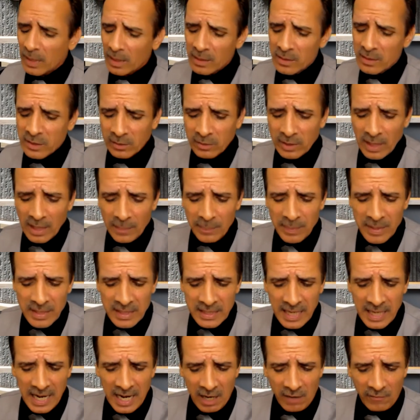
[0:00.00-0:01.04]
So you got to be
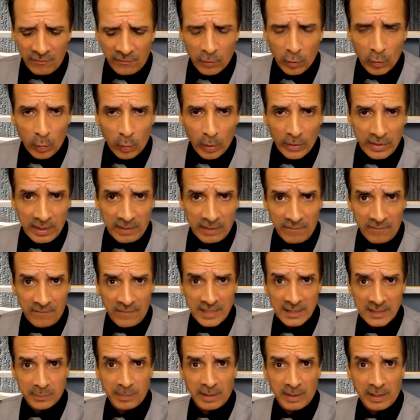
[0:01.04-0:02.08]
careful with
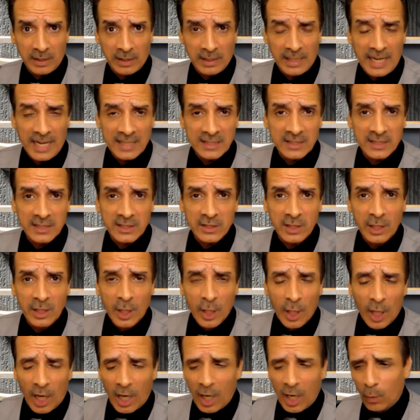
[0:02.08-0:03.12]
investment classes.
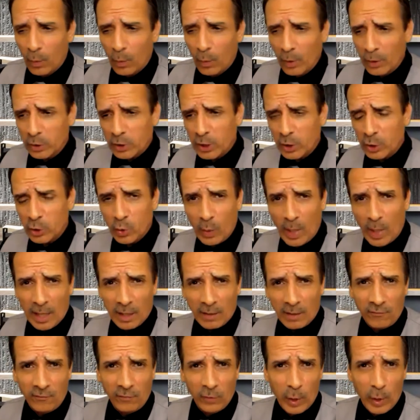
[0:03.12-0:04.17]
Oh, we'll teach you how
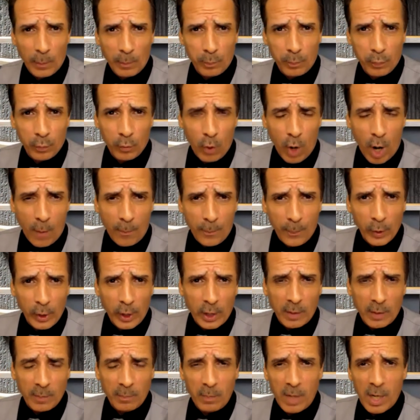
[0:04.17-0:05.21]
to flip
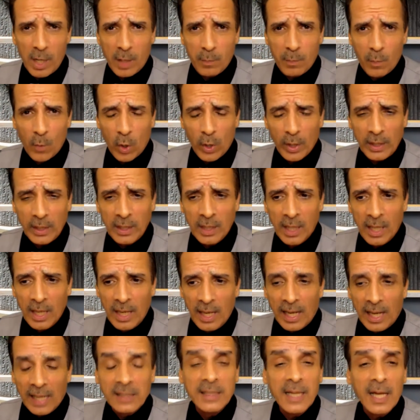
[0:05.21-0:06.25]
property and make money.
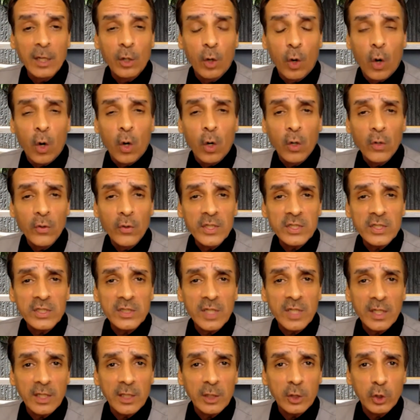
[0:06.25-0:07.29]
And then all of a
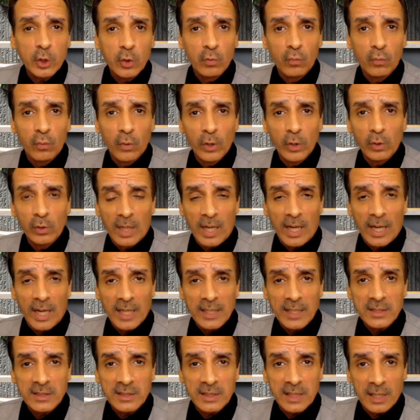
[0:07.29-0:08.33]
sudden you
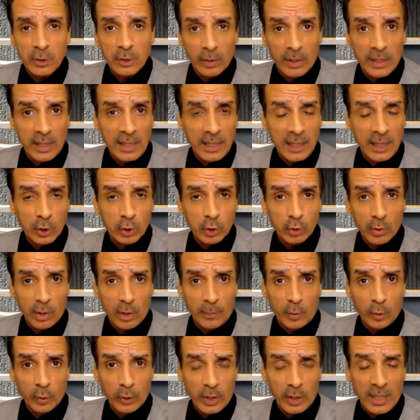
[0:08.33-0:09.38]
realize that you're getting in
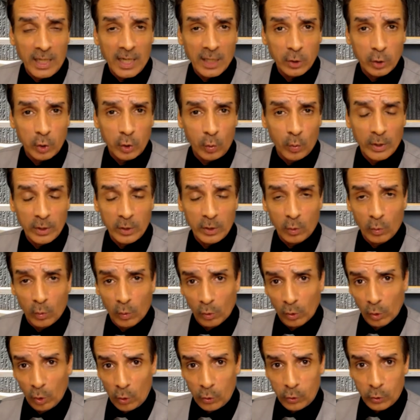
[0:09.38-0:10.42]
trouble. You can't do what you
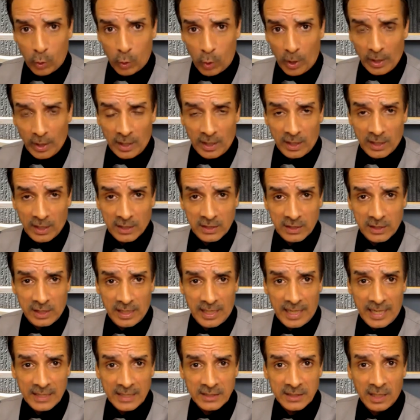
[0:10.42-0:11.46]
were taught in this
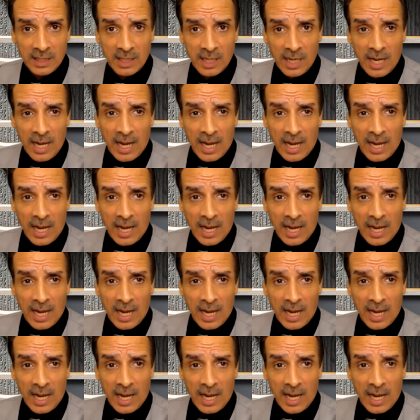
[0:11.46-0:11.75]
class.